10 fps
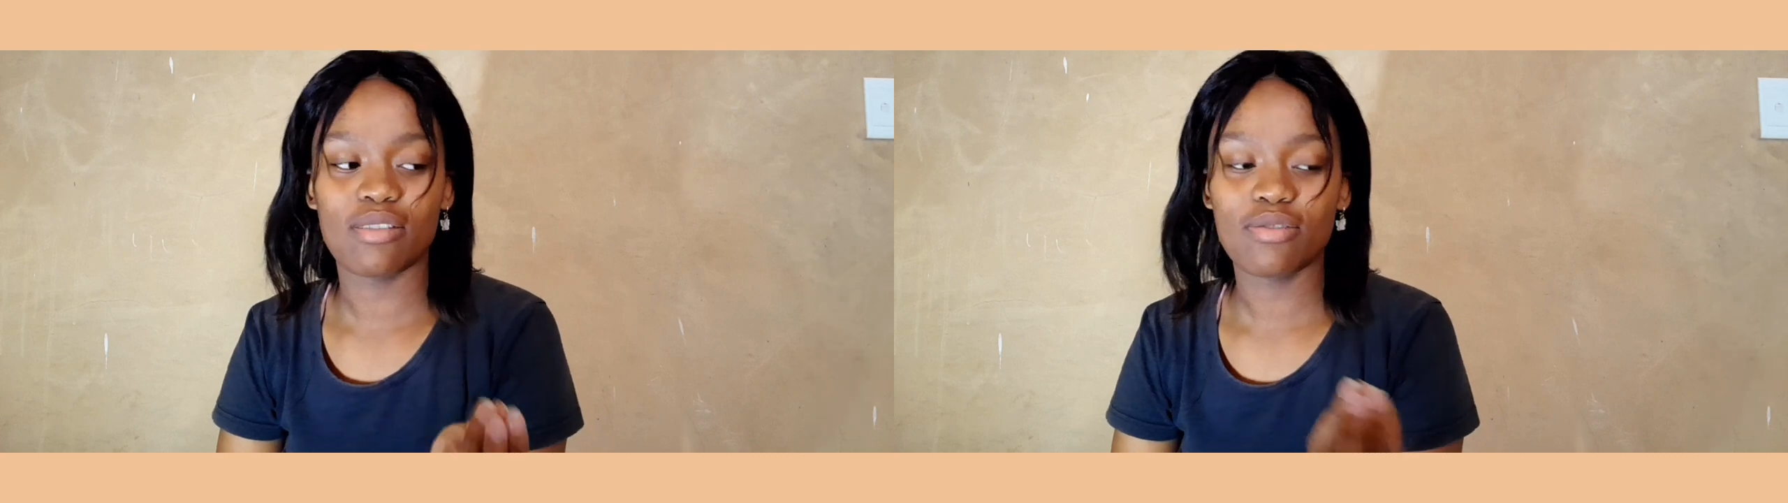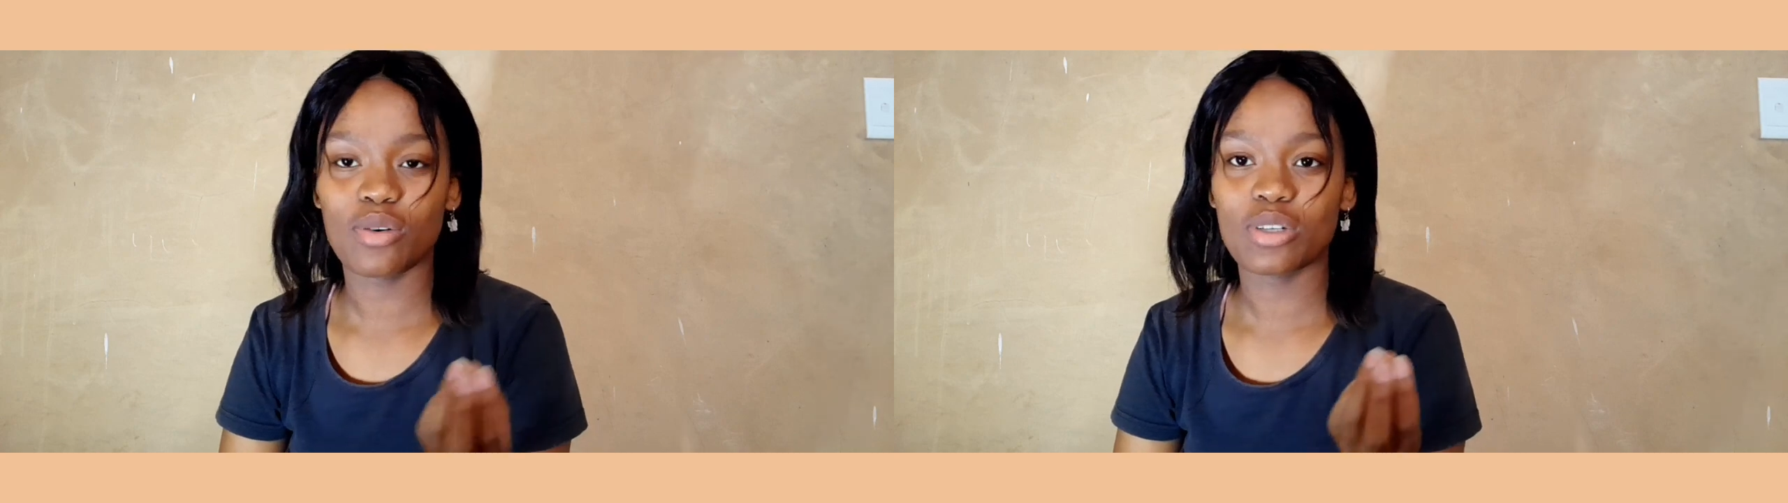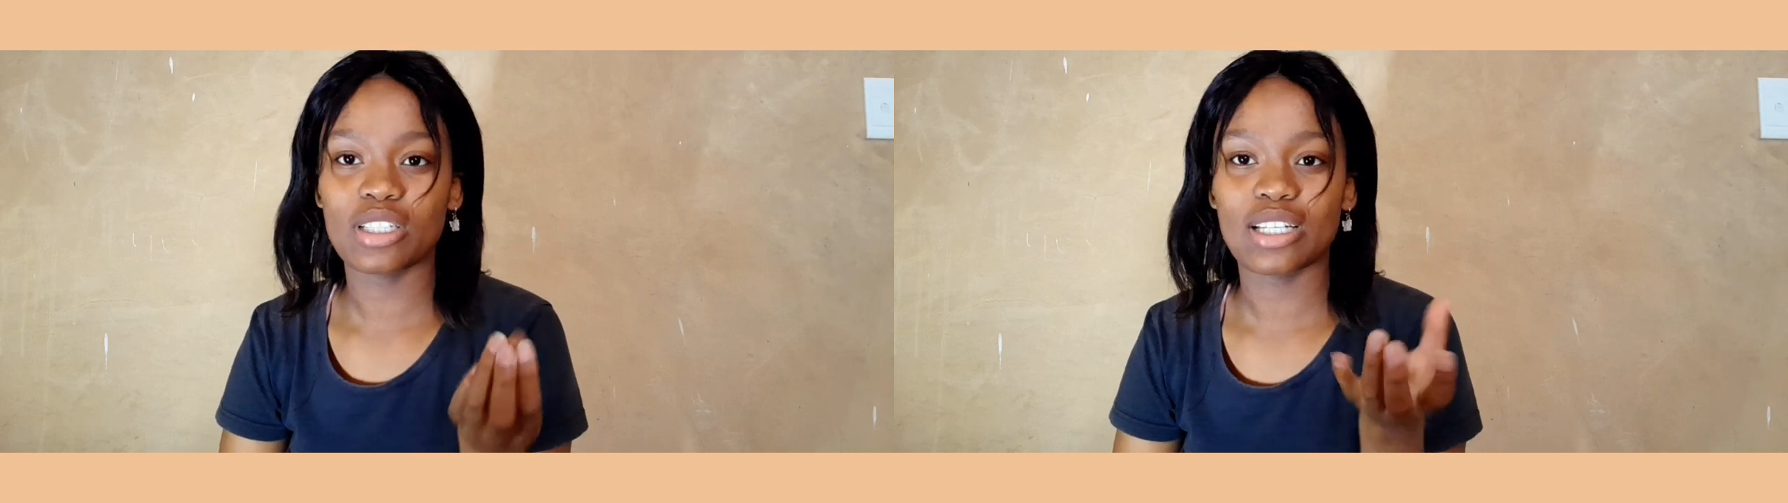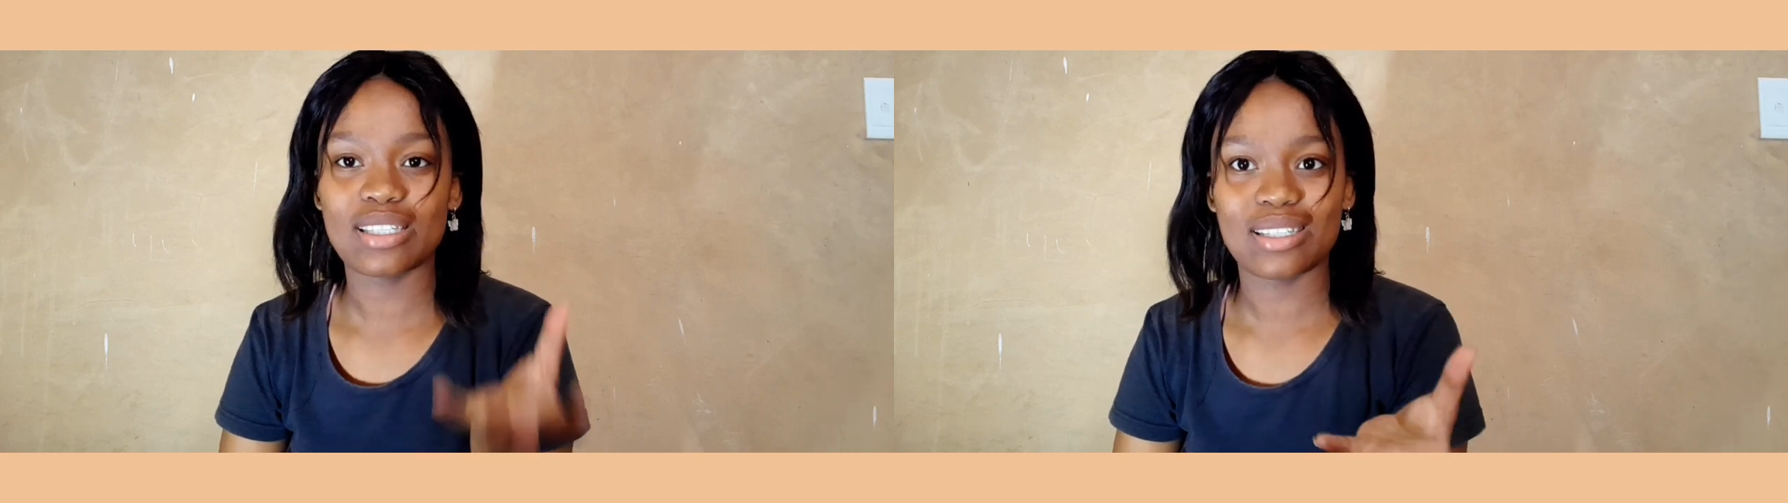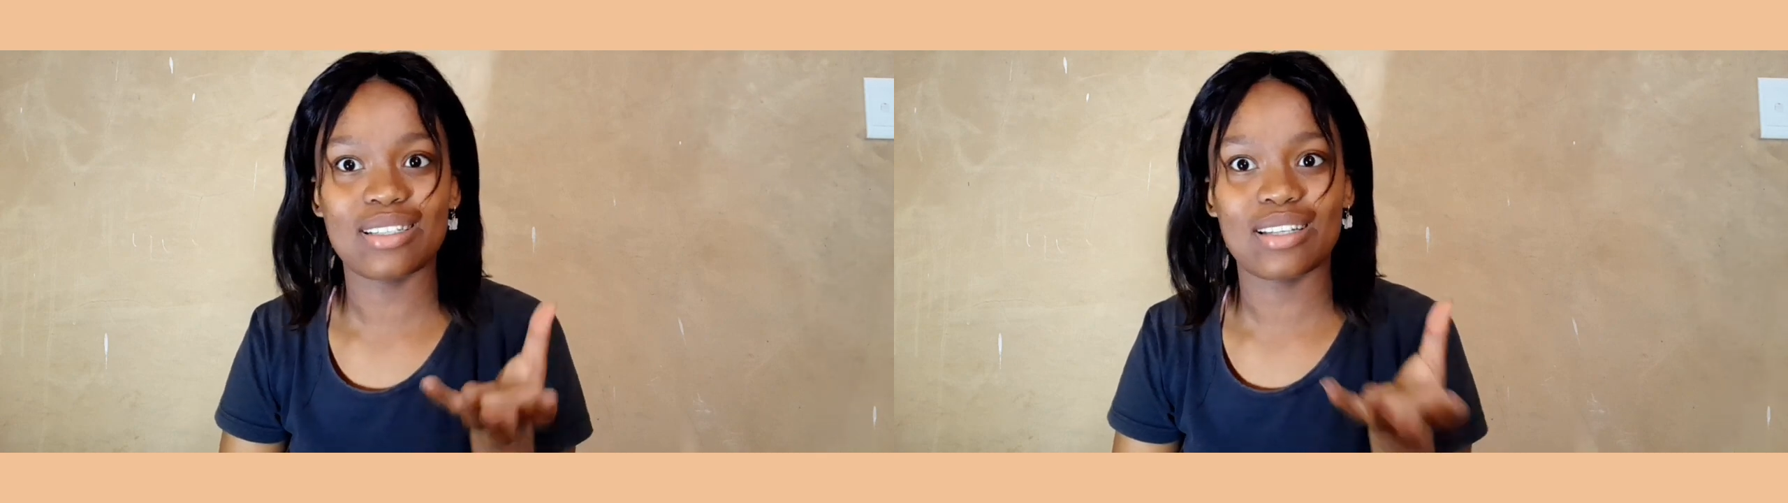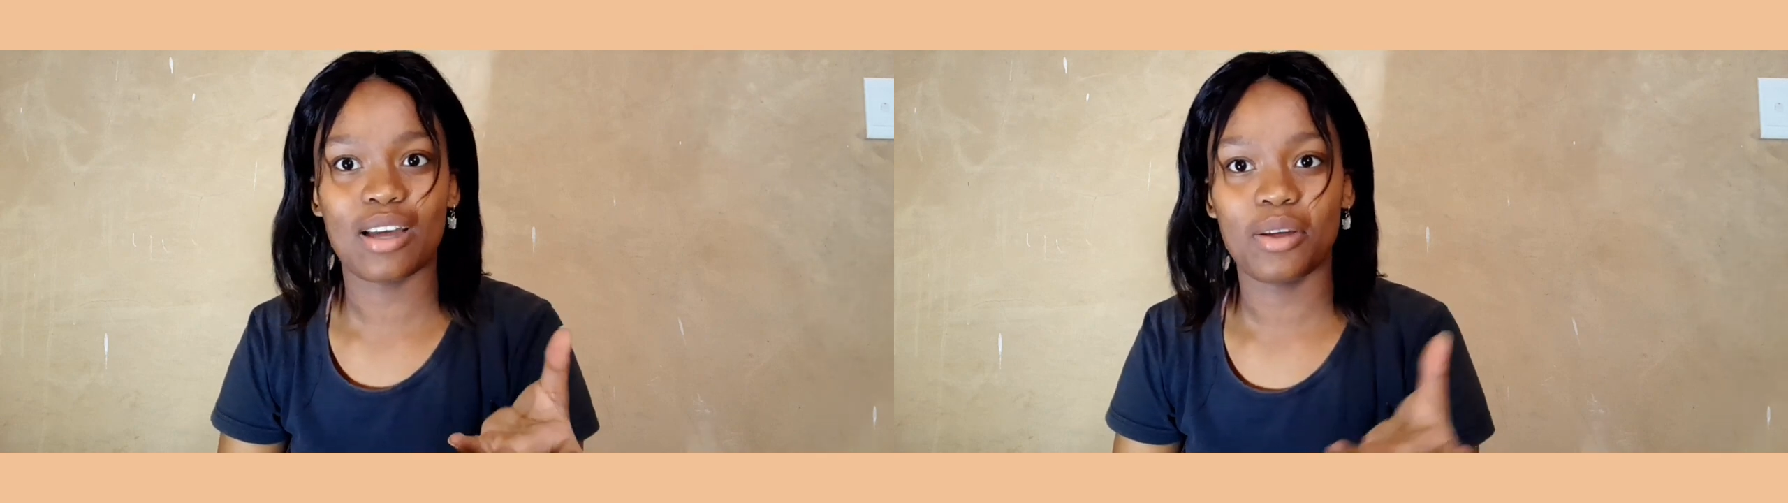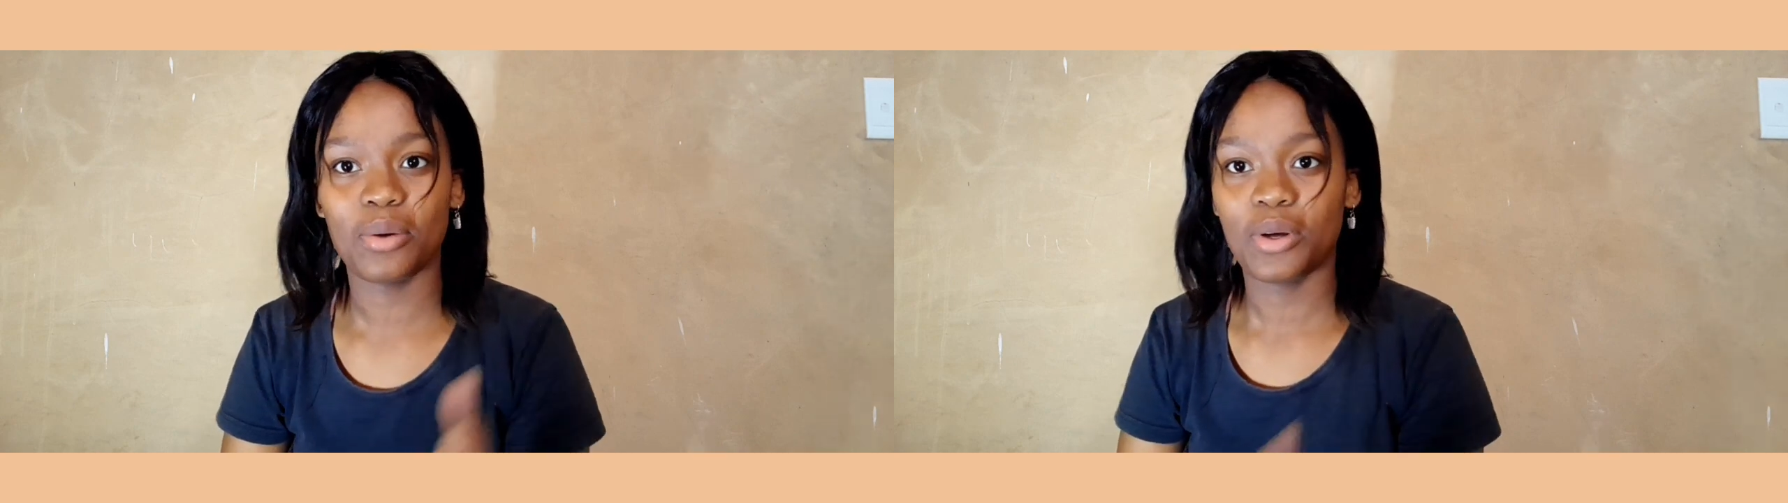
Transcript: iphone esindayo